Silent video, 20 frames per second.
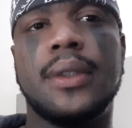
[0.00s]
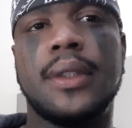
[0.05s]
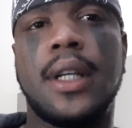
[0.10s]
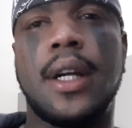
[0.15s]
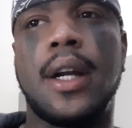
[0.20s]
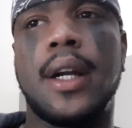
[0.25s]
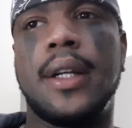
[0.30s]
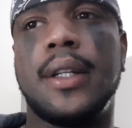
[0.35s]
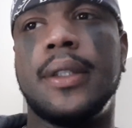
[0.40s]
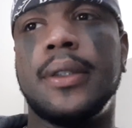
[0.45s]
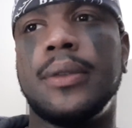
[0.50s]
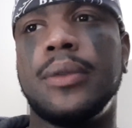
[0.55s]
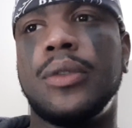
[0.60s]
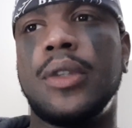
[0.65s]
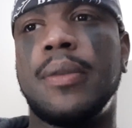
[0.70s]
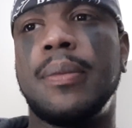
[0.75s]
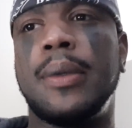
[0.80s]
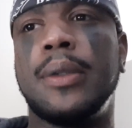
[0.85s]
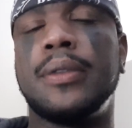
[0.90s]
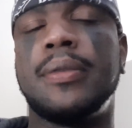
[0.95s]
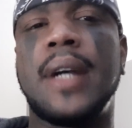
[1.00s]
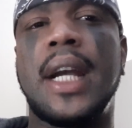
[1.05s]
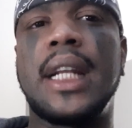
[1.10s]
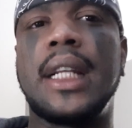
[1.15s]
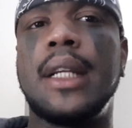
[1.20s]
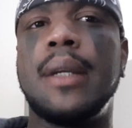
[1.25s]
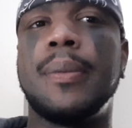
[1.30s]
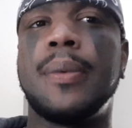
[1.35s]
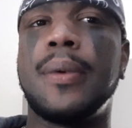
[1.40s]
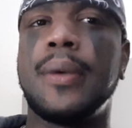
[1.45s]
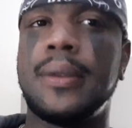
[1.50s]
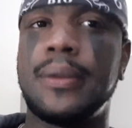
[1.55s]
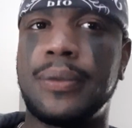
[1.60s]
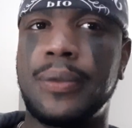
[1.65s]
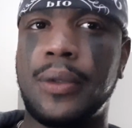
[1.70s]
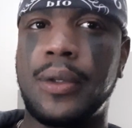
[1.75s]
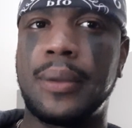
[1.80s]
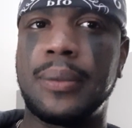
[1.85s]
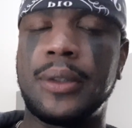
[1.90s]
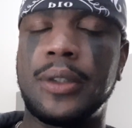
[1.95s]
are the most vitally important
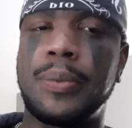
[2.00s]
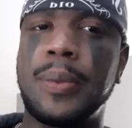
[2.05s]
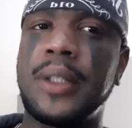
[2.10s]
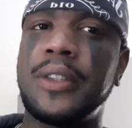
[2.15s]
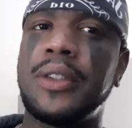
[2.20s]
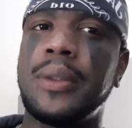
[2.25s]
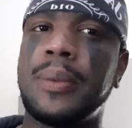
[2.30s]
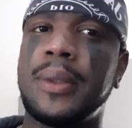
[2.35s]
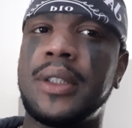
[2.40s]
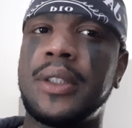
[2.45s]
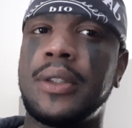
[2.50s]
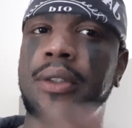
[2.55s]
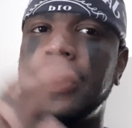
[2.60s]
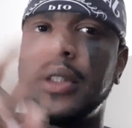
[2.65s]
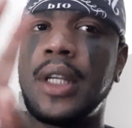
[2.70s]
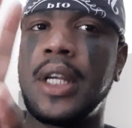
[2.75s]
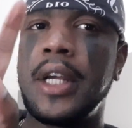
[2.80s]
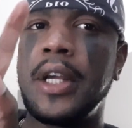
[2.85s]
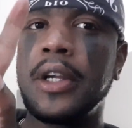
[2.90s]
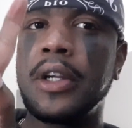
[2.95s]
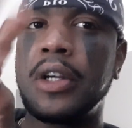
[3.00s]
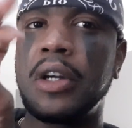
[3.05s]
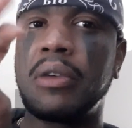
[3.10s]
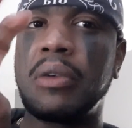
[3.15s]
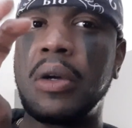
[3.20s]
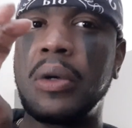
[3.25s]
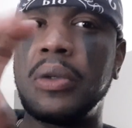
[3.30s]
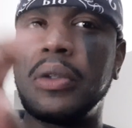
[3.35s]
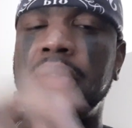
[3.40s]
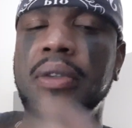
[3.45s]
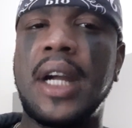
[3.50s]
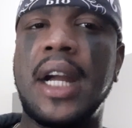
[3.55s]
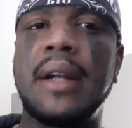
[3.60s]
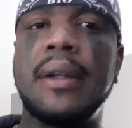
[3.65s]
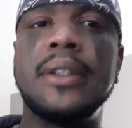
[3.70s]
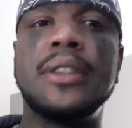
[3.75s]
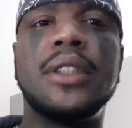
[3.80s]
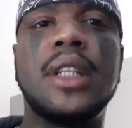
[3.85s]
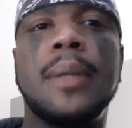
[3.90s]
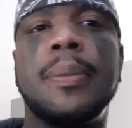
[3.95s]
forms, especially with this
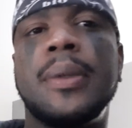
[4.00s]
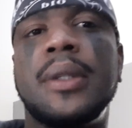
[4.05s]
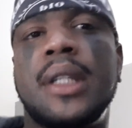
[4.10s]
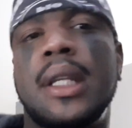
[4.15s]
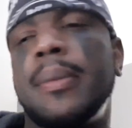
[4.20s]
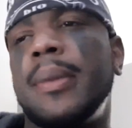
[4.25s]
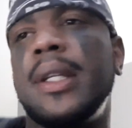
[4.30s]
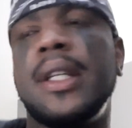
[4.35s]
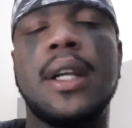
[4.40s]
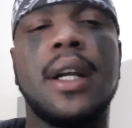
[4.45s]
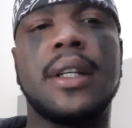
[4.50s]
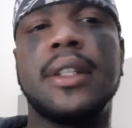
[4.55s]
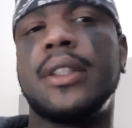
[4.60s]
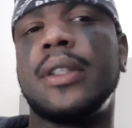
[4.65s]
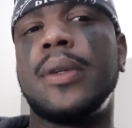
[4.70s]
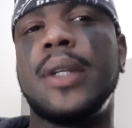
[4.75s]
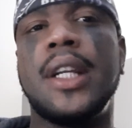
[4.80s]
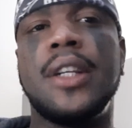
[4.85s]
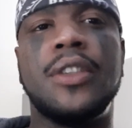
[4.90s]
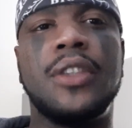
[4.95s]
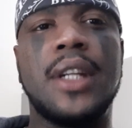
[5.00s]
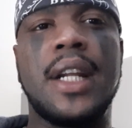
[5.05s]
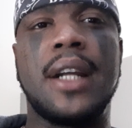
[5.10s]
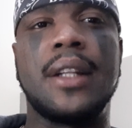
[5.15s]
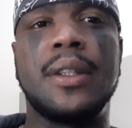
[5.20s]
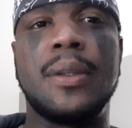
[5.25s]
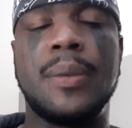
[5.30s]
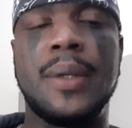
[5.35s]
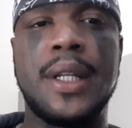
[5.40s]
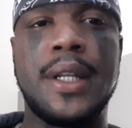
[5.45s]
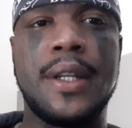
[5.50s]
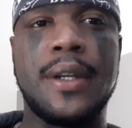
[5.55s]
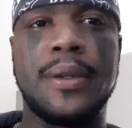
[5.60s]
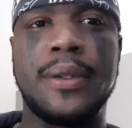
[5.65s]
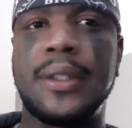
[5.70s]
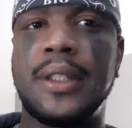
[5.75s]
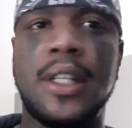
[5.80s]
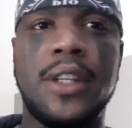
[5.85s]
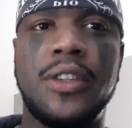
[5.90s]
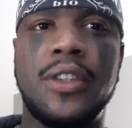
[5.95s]
coronavirus epidemic. Y'all can throw that shit out the
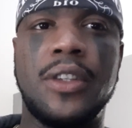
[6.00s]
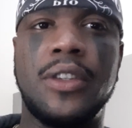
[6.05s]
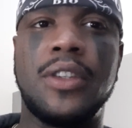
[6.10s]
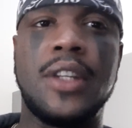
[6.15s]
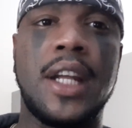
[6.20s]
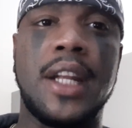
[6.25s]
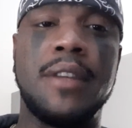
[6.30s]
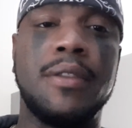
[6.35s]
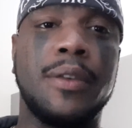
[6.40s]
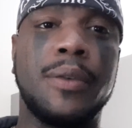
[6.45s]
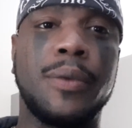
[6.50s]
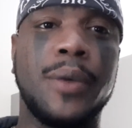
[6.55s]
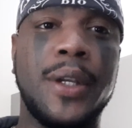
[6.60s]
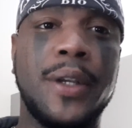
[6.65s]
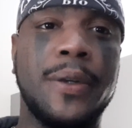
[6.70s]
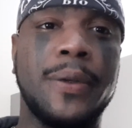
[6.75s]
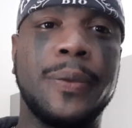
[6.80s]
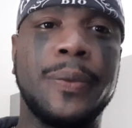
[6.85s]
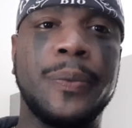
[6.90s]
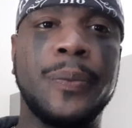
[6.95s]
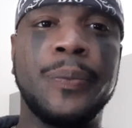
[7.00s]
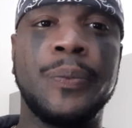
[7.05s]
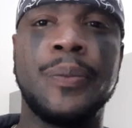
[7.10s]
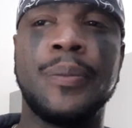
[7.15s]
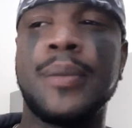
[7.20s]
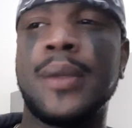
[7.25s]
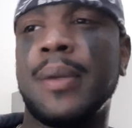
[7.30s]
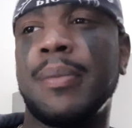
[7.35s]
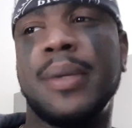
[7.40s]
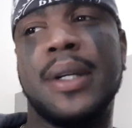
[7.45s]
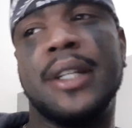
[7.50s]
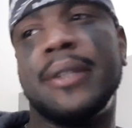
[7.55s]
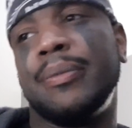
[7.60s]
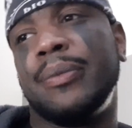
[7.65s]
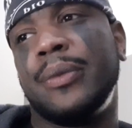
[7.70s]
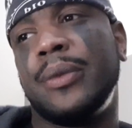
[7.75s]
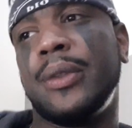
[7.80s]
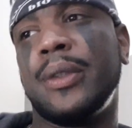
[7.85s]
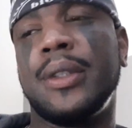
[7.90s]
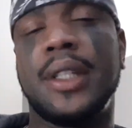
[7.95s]
window. That shit's not even real. But
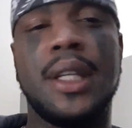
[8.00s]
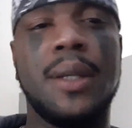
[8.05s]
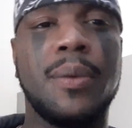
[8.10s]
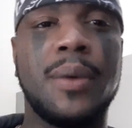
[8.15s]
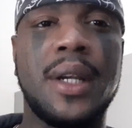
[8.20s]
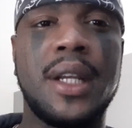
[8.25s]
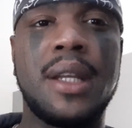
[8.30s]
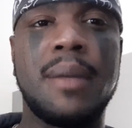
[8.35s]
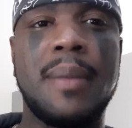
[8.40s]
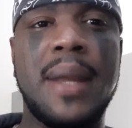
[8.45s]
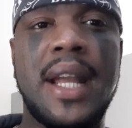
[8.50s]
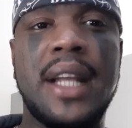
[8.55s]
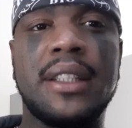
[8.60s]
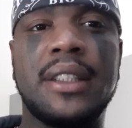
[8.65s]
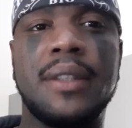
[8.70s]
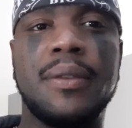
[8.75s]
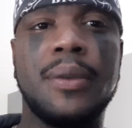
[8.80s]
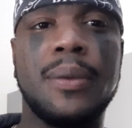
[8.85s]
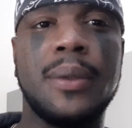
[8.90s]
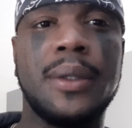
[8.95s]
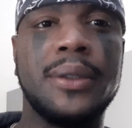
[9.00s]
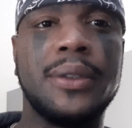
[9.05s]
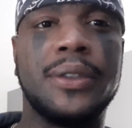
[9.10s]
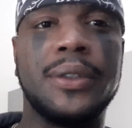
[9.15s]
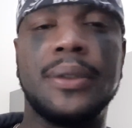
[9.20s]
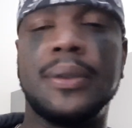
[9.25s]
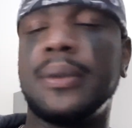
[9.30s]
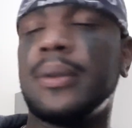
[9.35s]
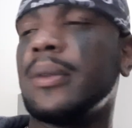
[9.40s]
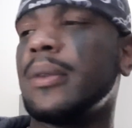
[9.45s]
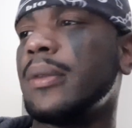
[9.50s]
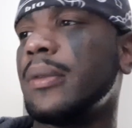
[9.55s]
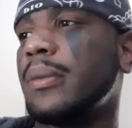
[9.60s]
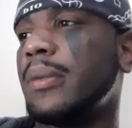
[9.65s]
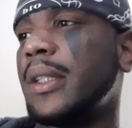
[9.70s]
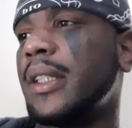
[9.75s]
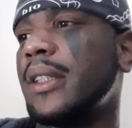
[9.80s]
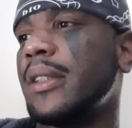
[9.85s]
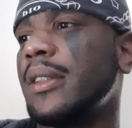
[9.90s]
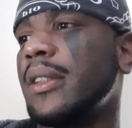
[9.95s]
you can keep wearing your mask if you want to.
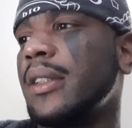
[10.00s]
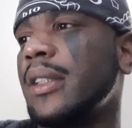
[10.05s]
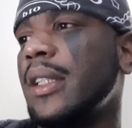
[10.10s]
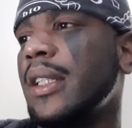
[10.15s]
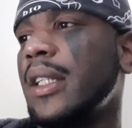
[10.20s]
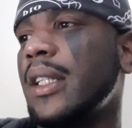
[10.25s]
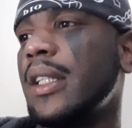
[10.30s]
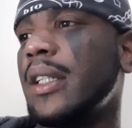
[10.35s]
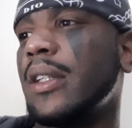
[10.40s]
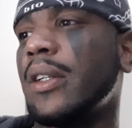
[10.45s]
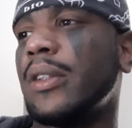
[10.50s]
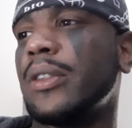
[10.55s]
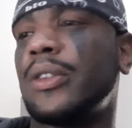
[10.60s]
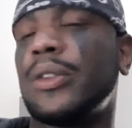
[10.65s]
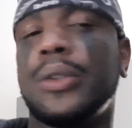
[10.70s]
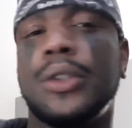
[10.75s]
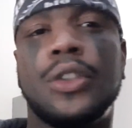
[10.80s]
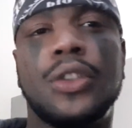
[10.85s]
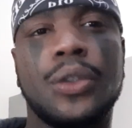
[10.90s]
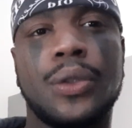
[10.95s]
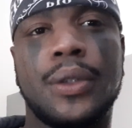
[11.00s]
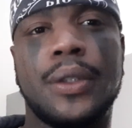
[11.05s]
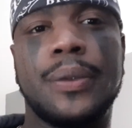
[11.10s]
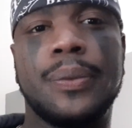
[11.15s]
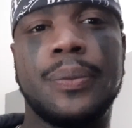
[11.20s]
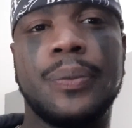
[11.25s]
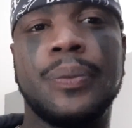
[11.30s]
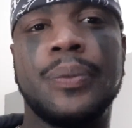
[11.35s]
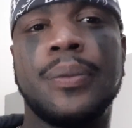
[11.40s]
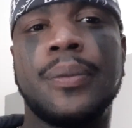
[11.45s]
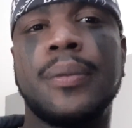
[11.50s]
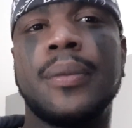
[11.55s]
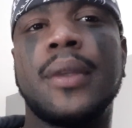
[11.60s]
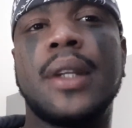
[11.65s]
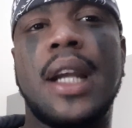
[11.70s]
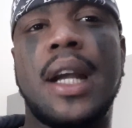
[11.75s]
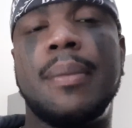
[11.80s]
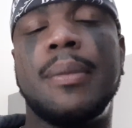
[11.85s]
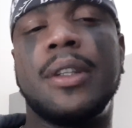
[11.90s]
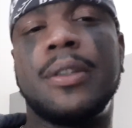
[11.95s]
But long story short,
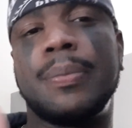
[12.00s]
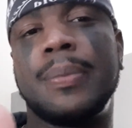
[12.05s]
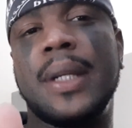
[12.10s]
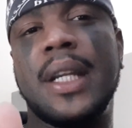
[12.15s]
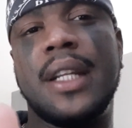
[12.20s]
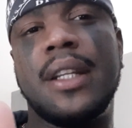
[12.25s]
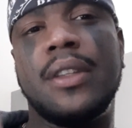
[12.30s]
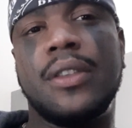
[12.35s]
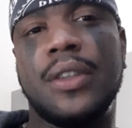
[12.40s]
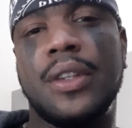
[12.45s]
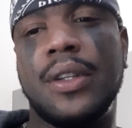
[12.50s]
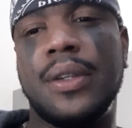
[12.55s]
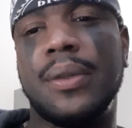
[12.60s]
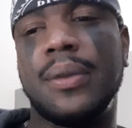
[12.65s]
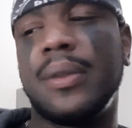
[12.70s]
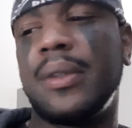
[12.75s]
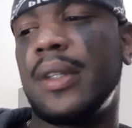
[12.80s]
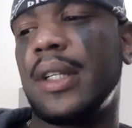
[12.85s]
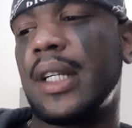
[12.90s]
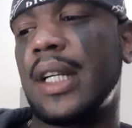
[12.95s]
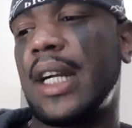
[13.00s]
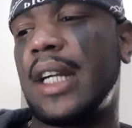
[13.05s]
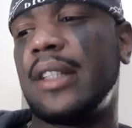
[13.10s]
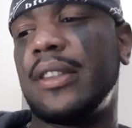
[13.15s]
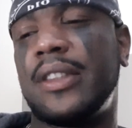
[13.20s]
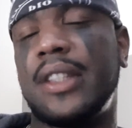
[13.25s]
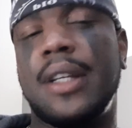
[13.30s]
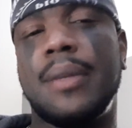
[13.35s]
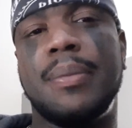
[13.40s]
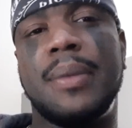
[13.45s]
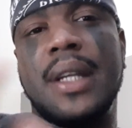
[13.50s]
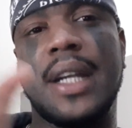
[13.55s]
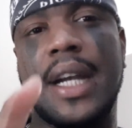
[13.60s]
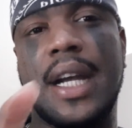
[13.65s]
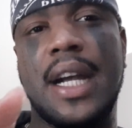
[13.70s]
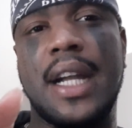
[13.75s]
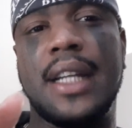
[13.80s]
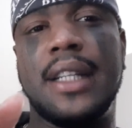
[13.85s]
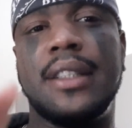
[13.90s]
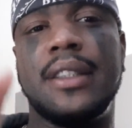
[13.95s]
I'm explaining to you the concept
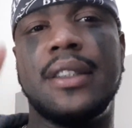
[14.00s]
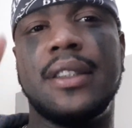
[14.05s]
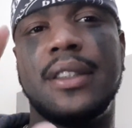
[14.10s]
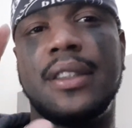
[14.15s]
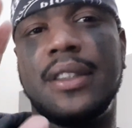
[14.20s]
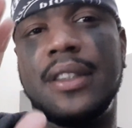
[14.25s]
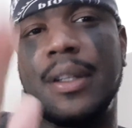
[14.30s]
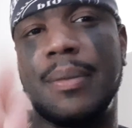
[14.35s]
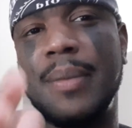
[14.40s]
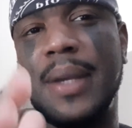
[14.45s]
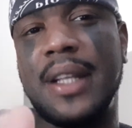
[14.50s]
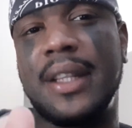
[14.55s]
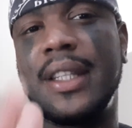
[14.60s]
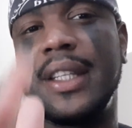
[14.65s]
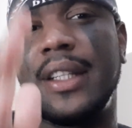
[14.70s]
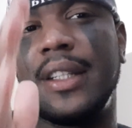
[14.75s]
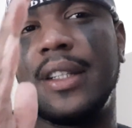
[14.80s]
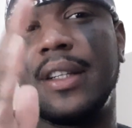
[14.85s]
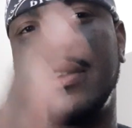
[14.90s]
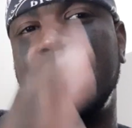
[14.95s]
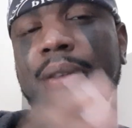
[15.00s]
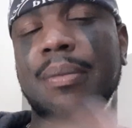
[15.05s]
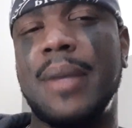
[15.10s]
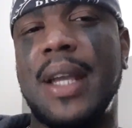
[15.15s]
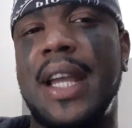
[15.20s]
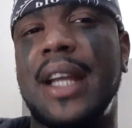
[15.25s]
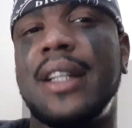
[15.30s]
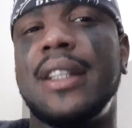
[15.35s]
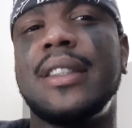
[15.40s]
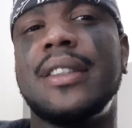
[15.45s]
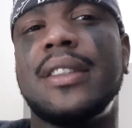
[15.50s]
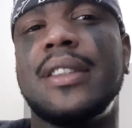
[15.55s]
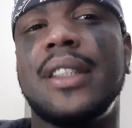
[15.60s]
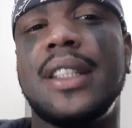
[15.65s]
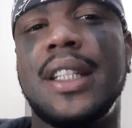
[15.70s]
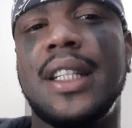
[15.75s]
behind the method of the madness.